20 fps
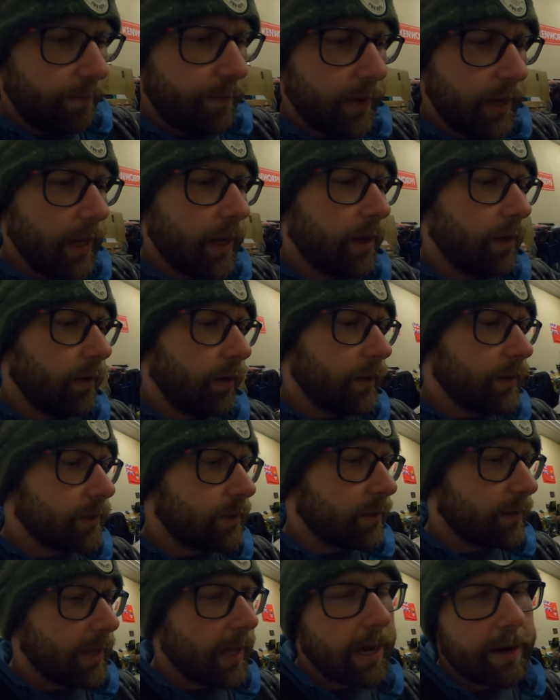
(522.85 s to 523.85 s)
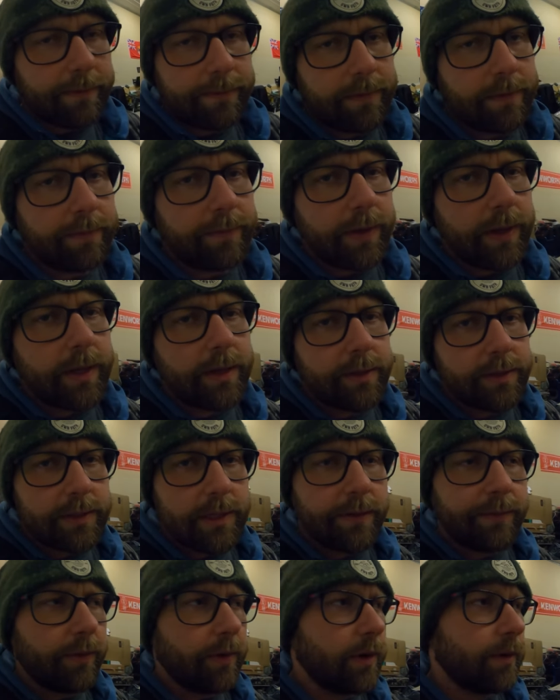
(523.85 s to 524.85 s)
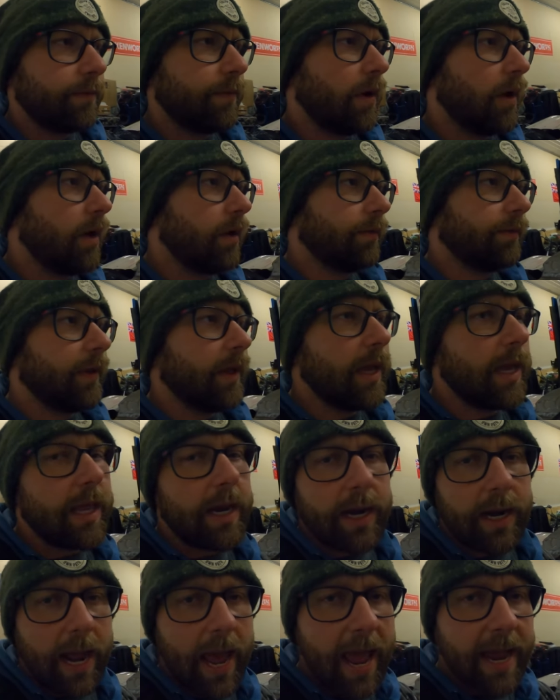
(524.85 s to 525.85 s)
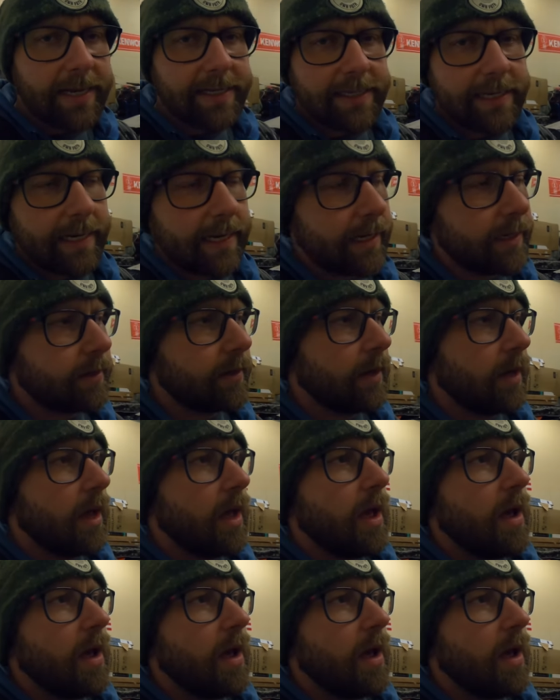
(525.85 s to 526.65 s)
vehicle is so that if the vehicle is ever involved in an accident,